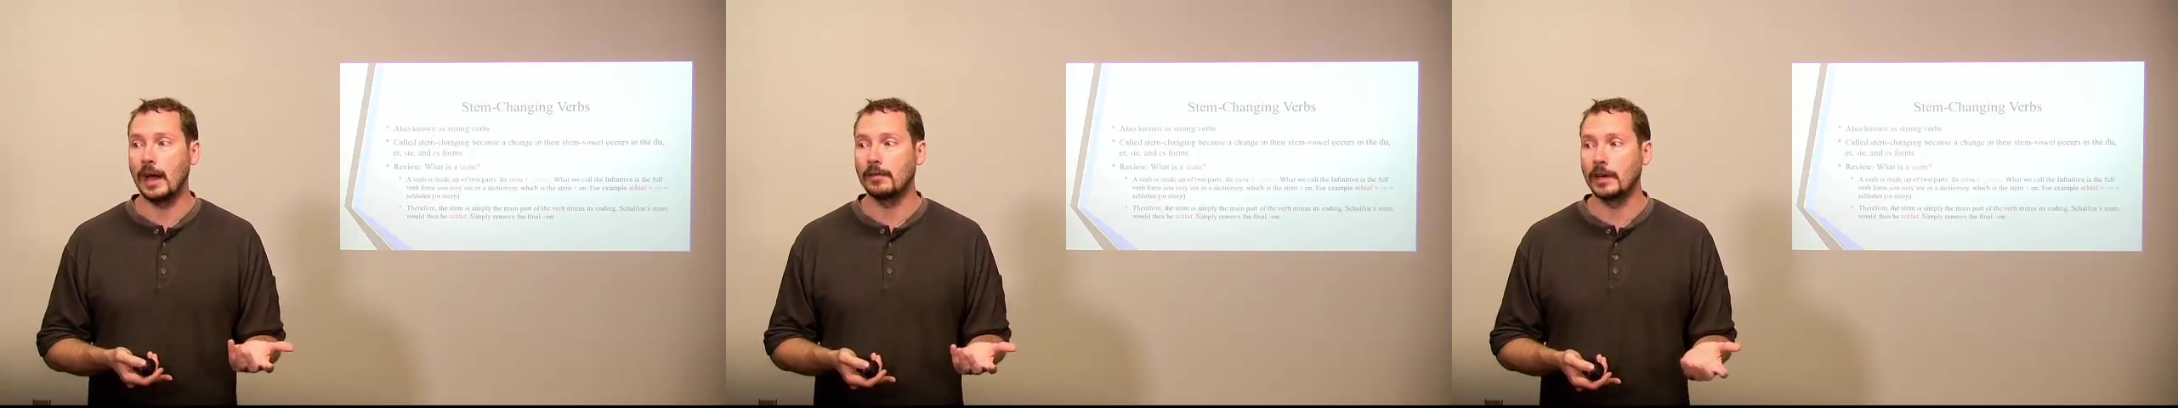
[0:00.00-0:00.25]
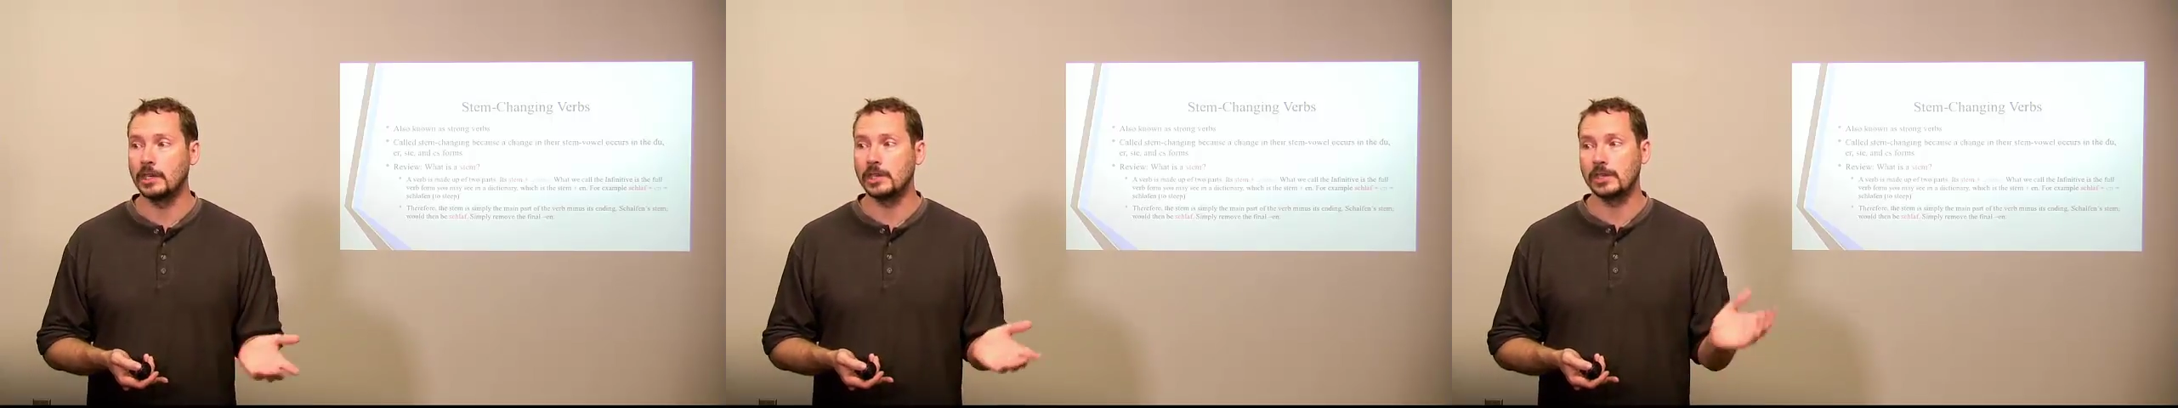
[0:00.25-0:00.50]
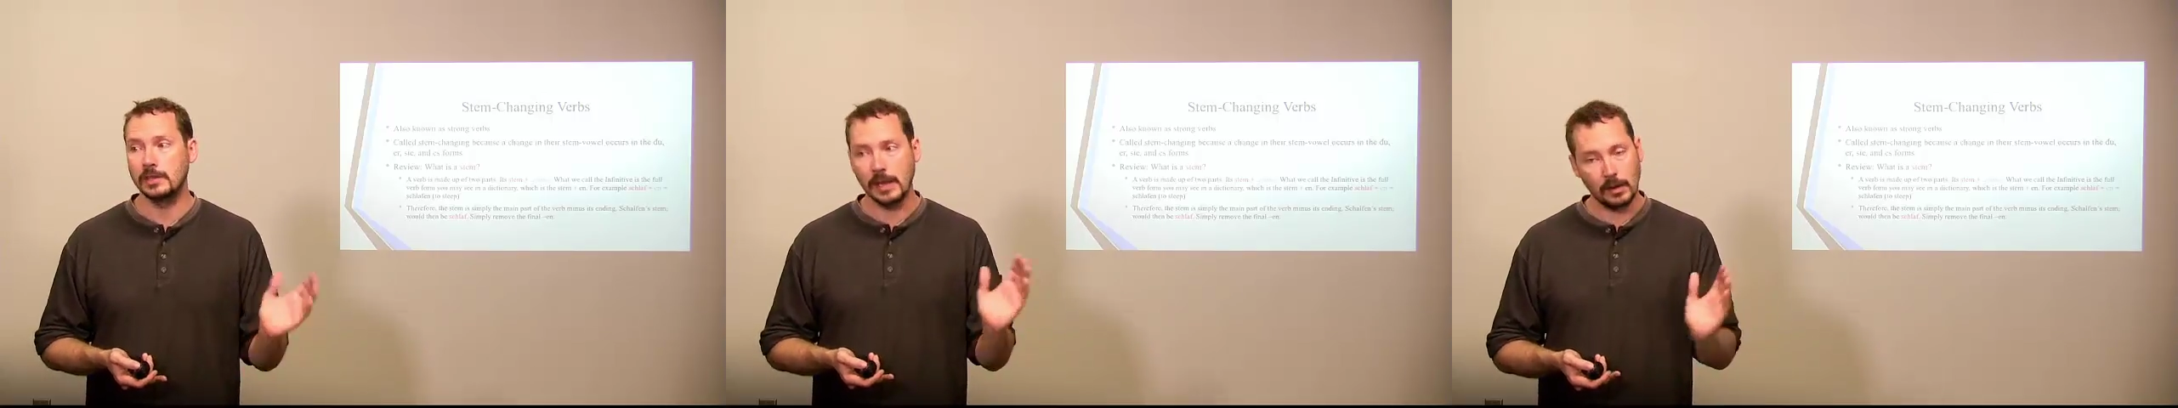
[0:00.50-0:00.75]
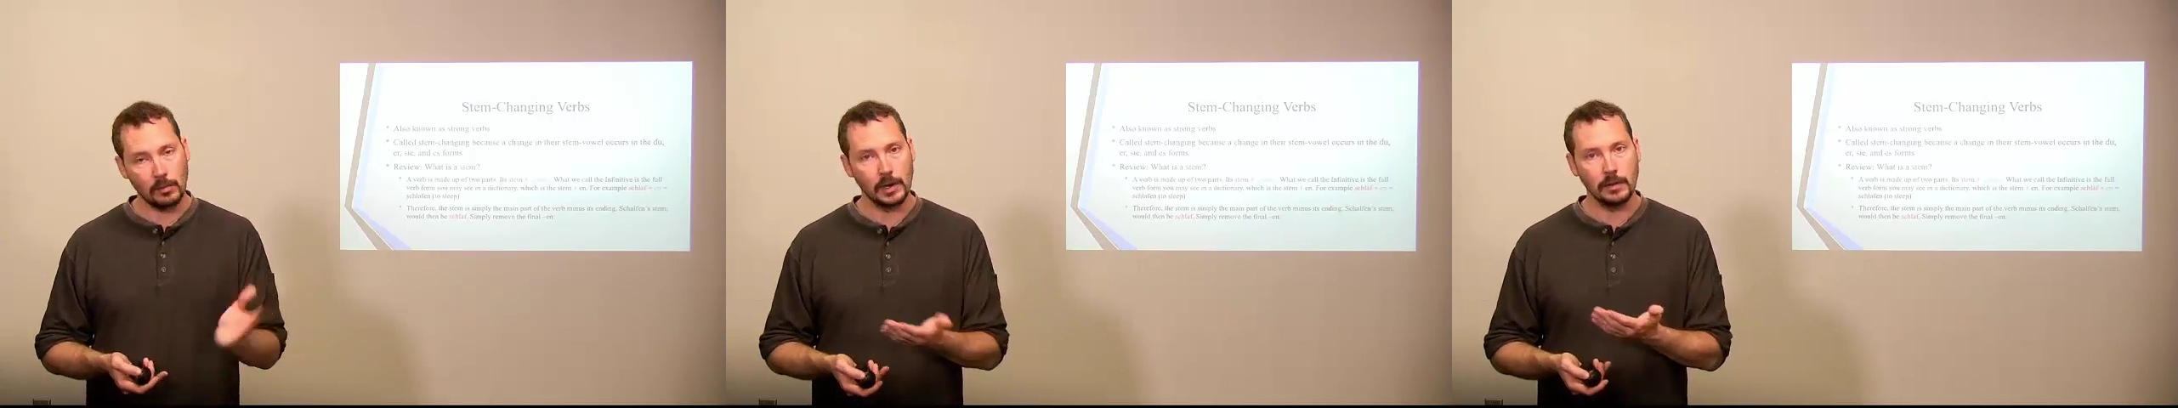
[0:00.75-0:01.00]
I just got
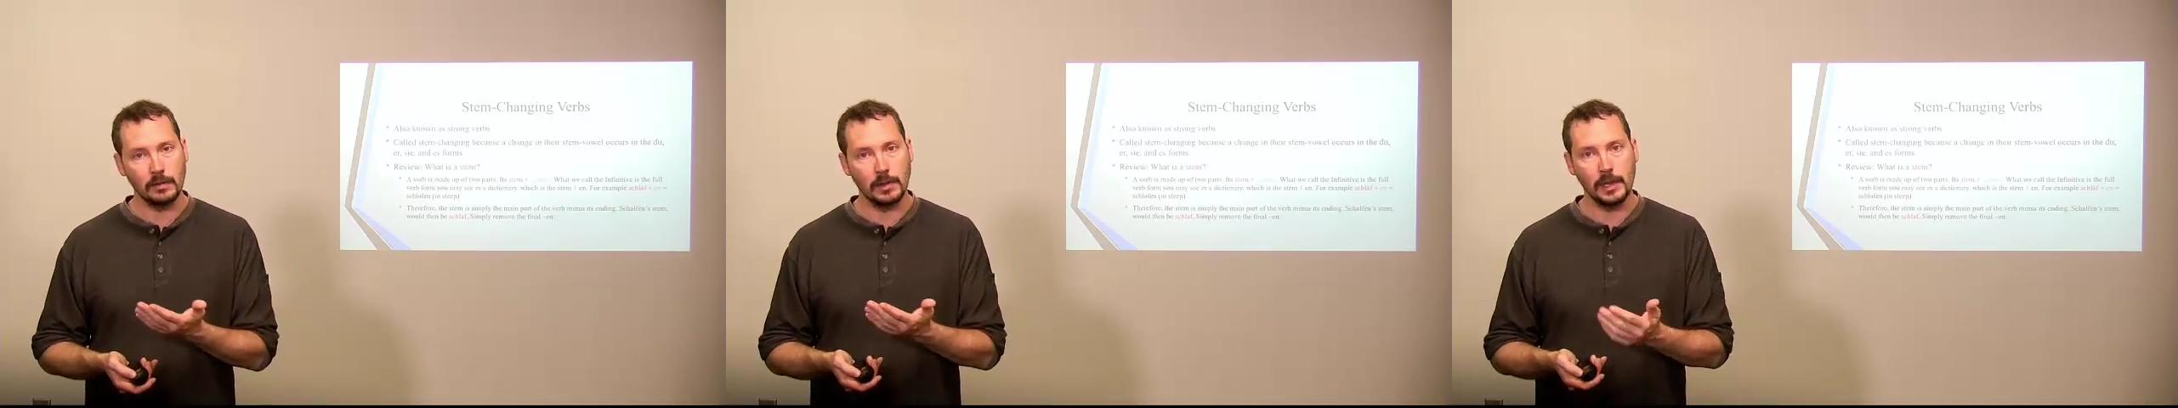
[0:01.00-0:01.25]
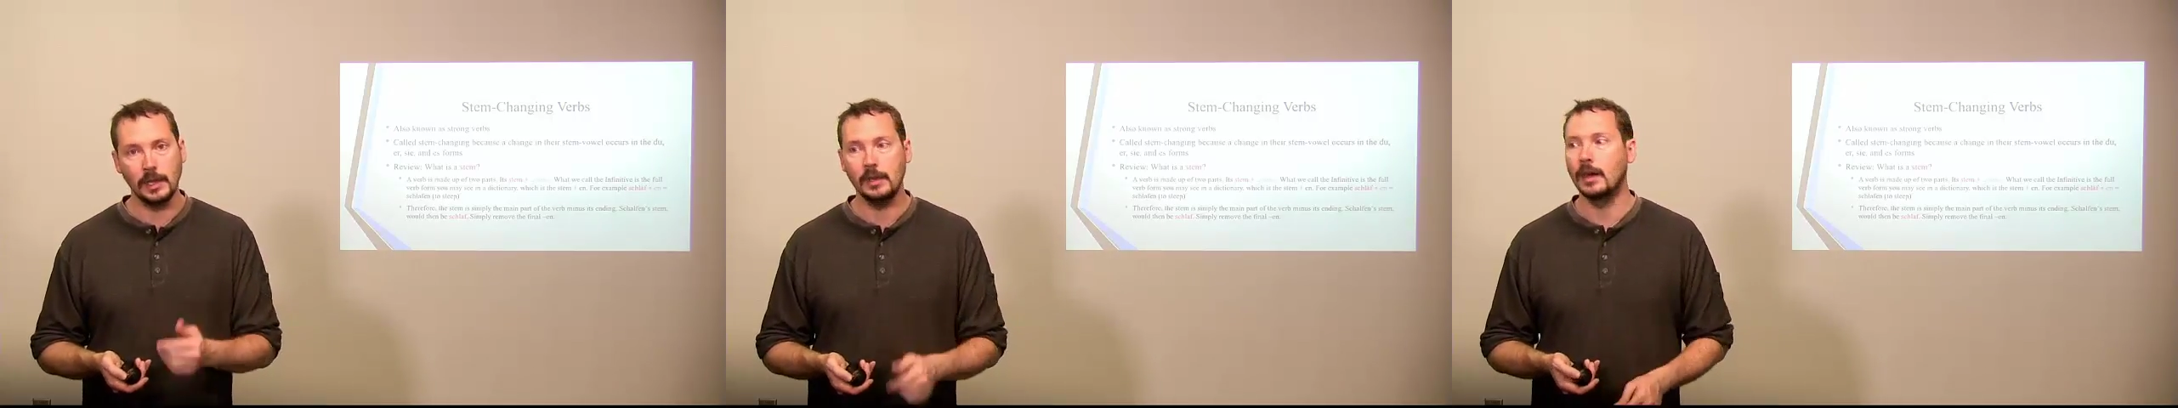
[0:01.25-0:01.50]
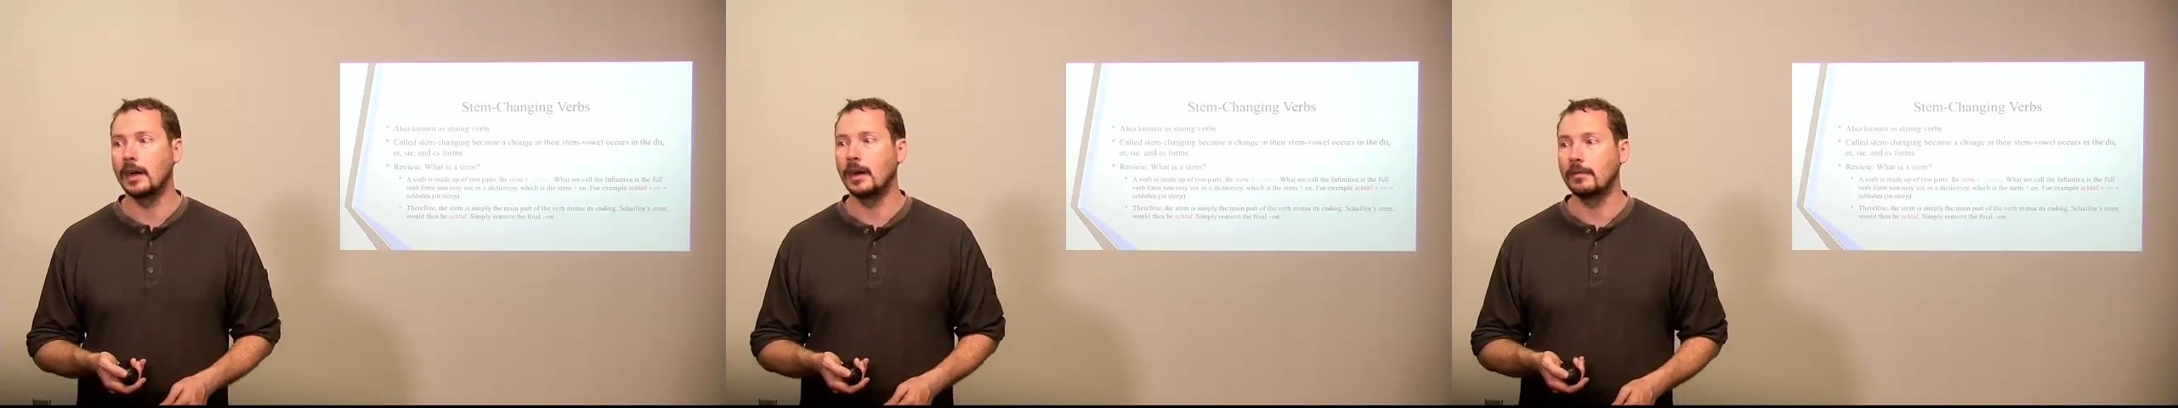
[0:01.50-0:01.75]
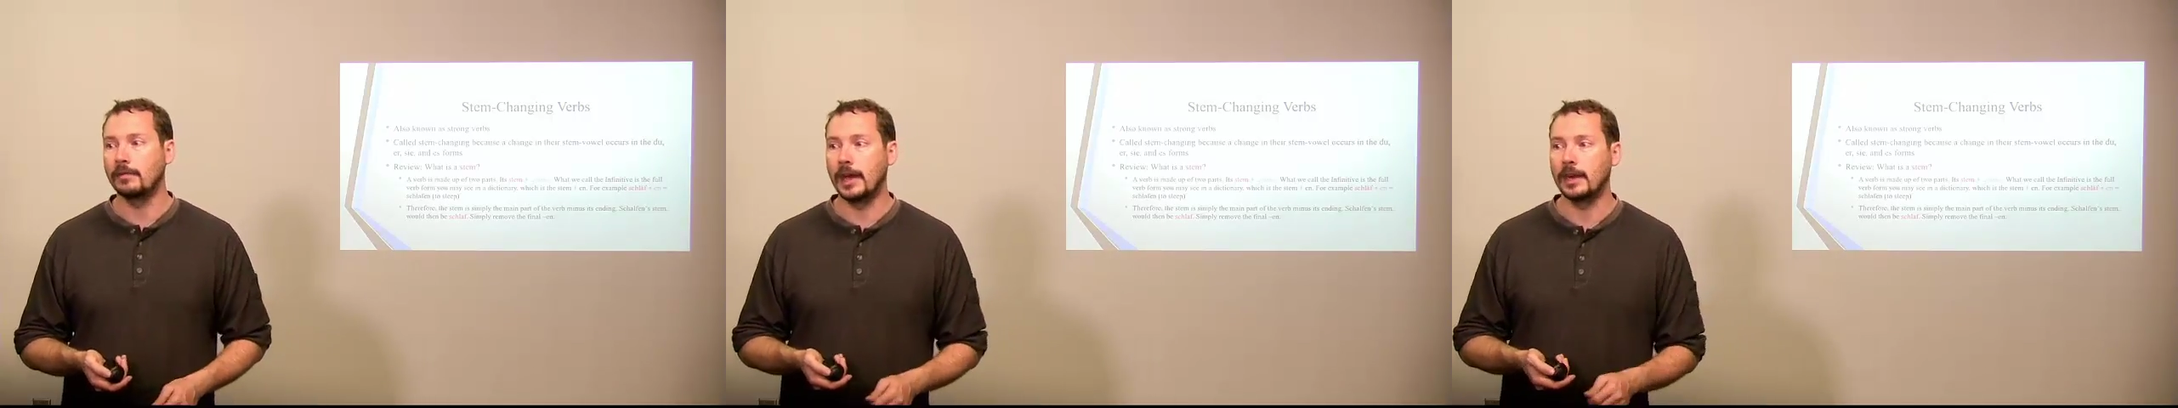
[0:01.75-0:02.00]
rid of the
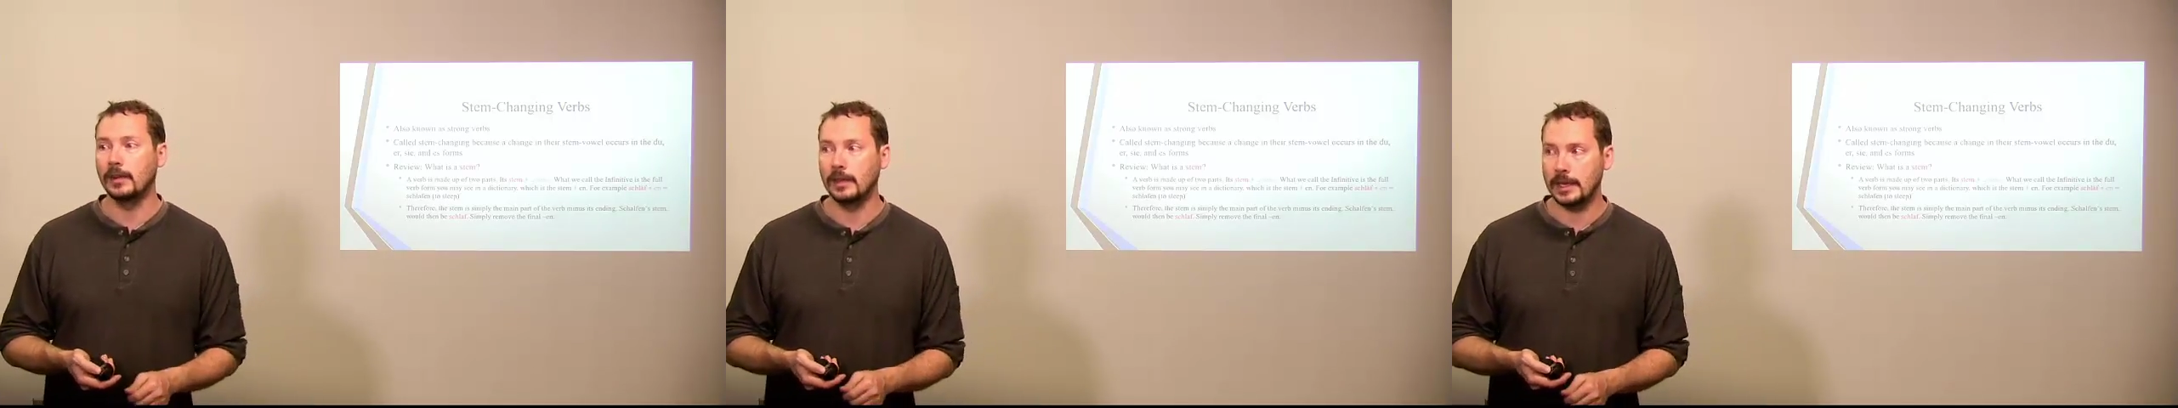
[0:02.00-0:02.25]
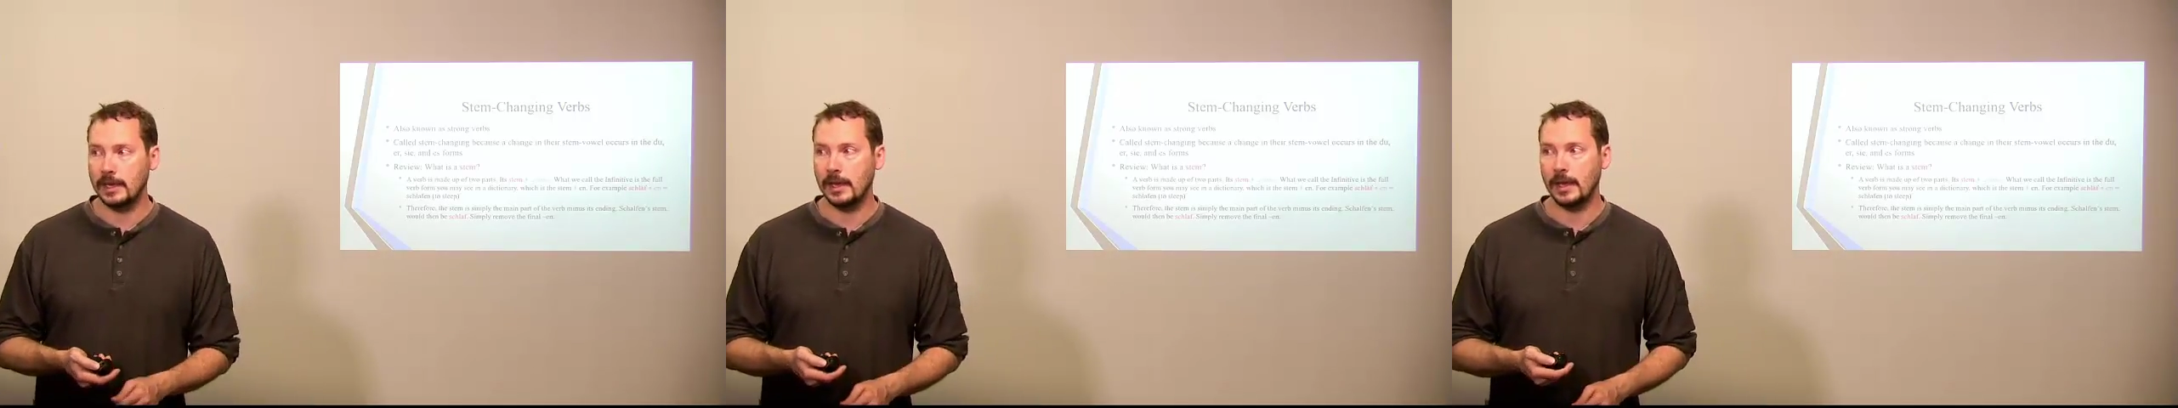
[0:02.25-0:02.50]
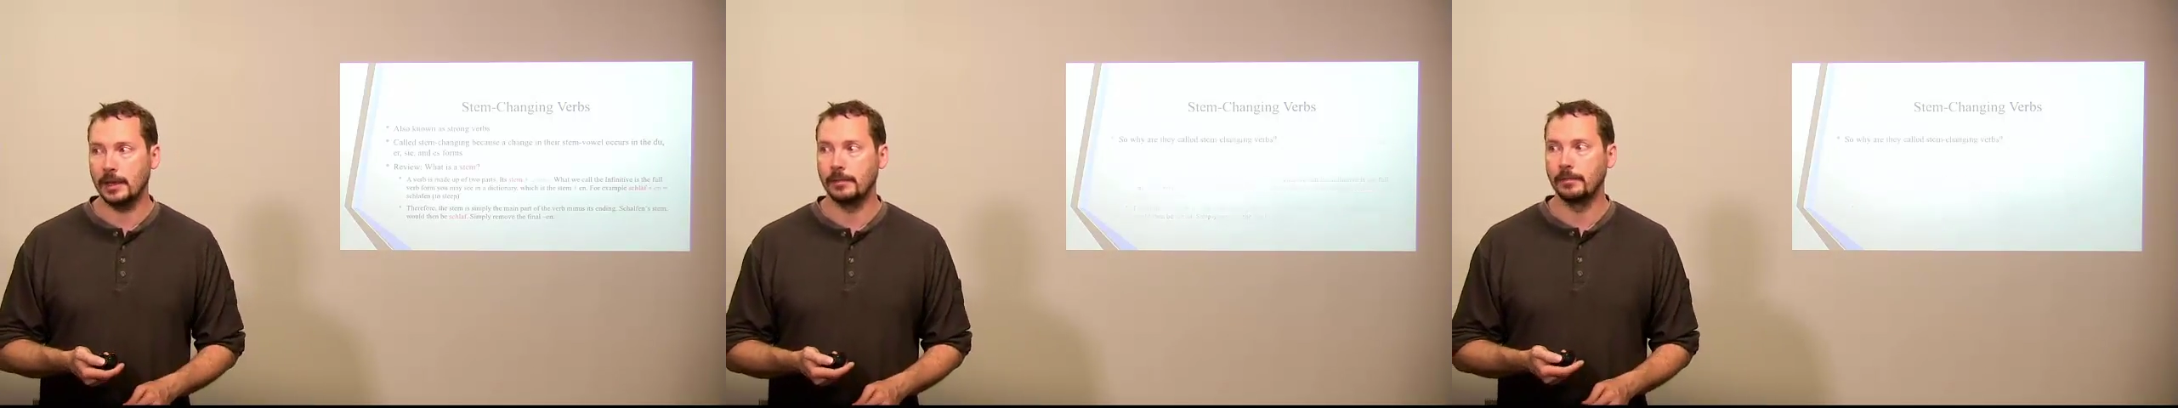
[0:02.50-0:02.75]
final en.